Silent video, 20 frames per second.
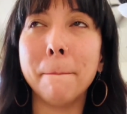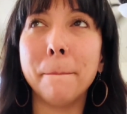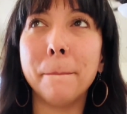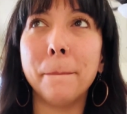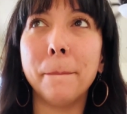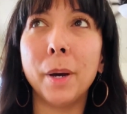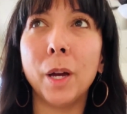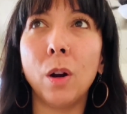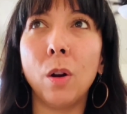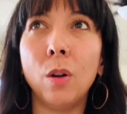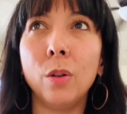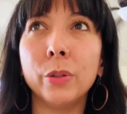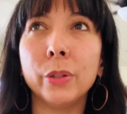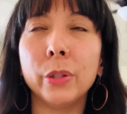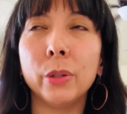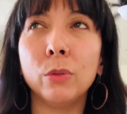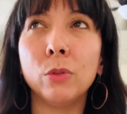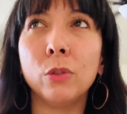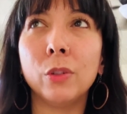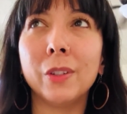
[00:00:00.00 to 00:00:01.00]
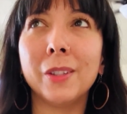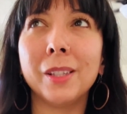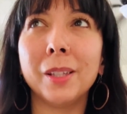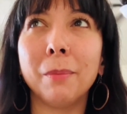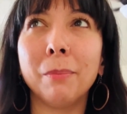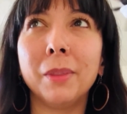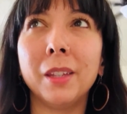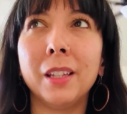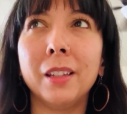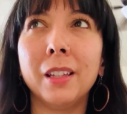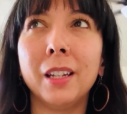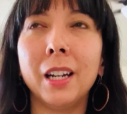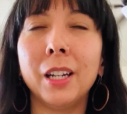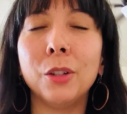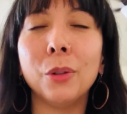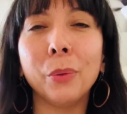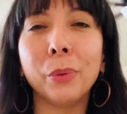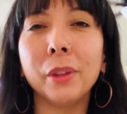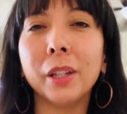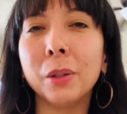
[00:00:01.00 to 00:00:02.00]
but also just something that I
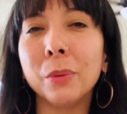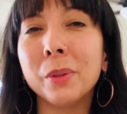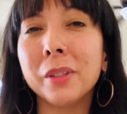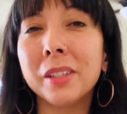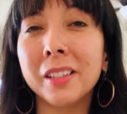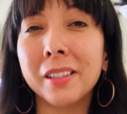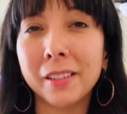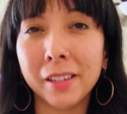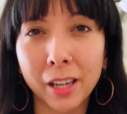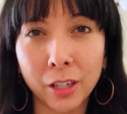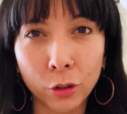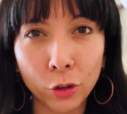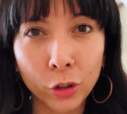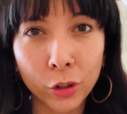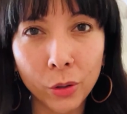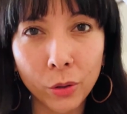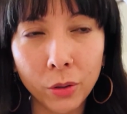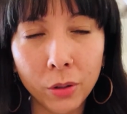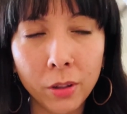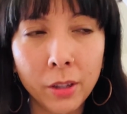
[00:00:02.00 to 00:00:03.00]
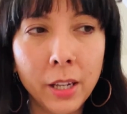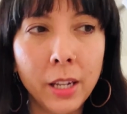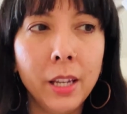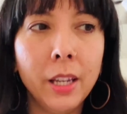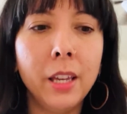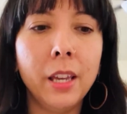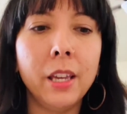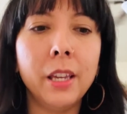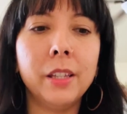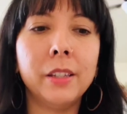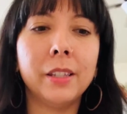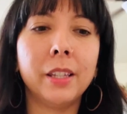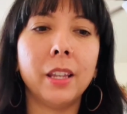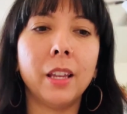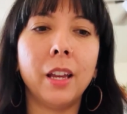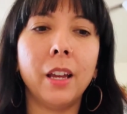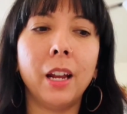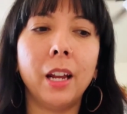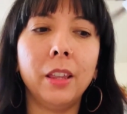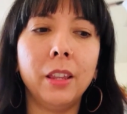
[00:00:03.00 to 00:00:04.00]
don't think was intentional, is
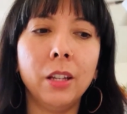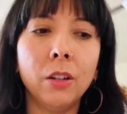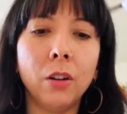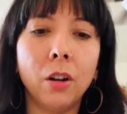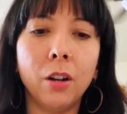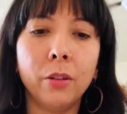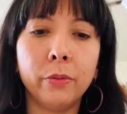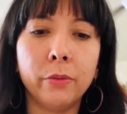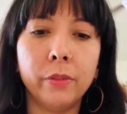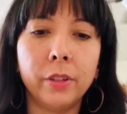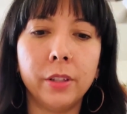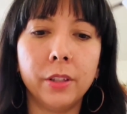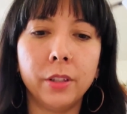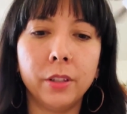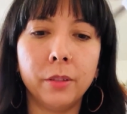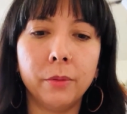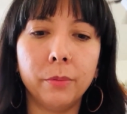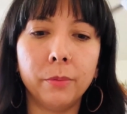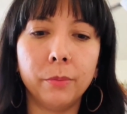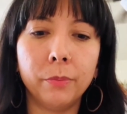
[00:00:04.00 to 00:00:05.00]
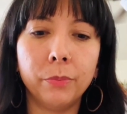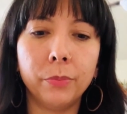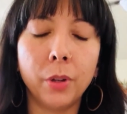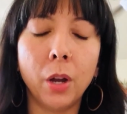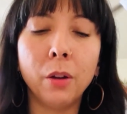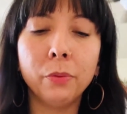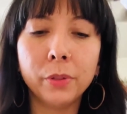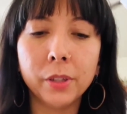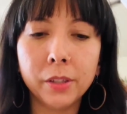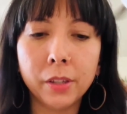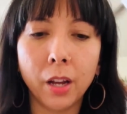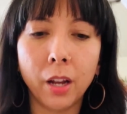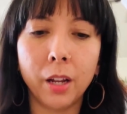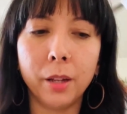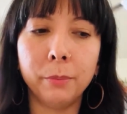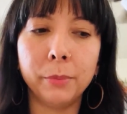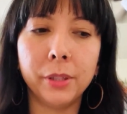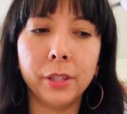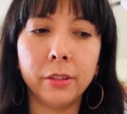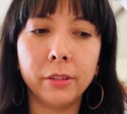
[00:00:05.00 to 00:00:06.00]
that I think
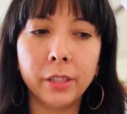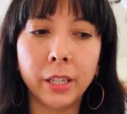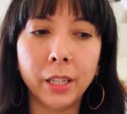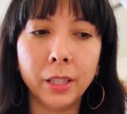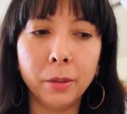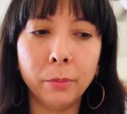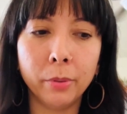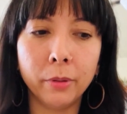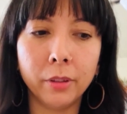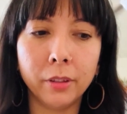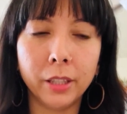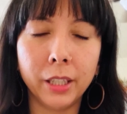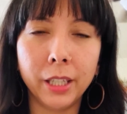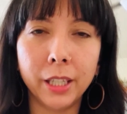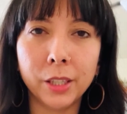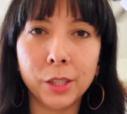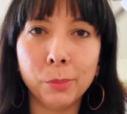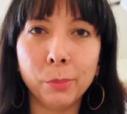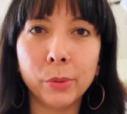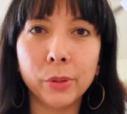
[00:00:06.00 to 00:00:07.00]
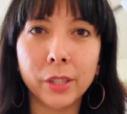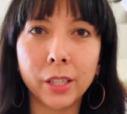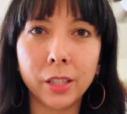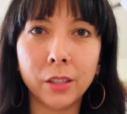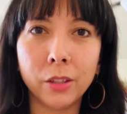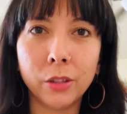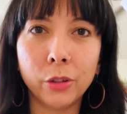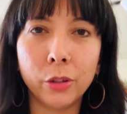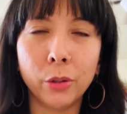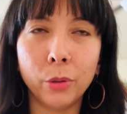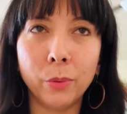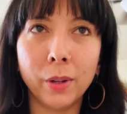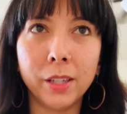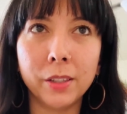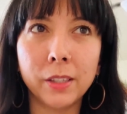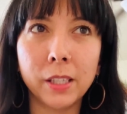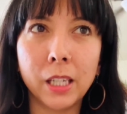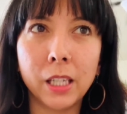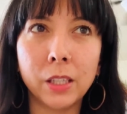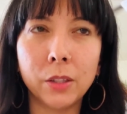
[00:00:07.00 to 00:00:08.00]
oftentimes sustainability gets presented to
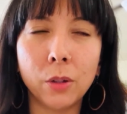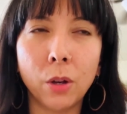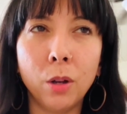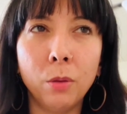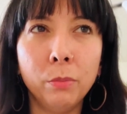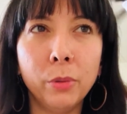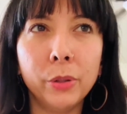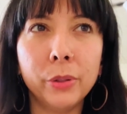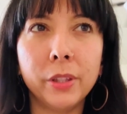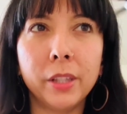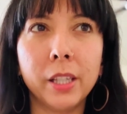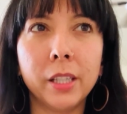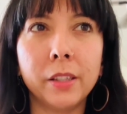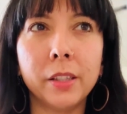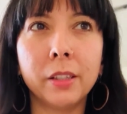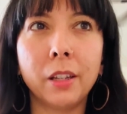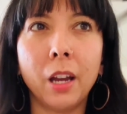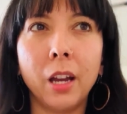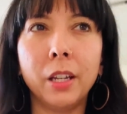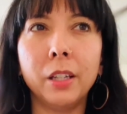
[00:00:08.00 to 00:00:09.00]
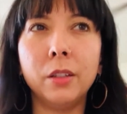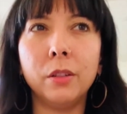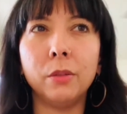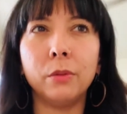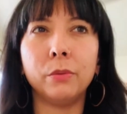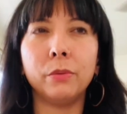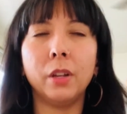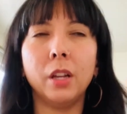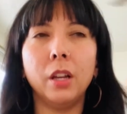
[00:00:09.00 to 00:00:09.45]
us as almost this kind of